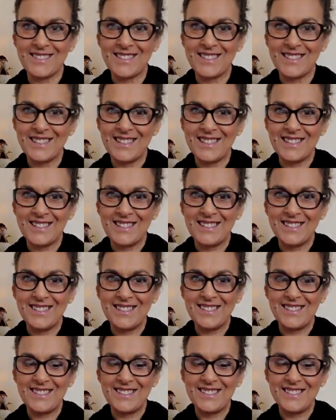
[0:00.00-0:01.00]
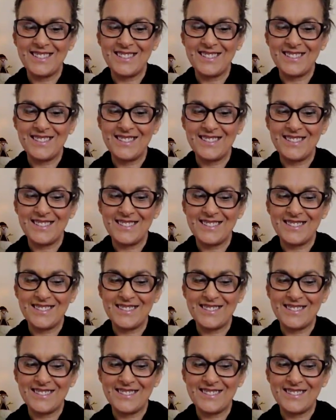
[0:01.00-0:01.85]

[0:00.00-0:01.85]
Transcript: No one is speaking in this clip.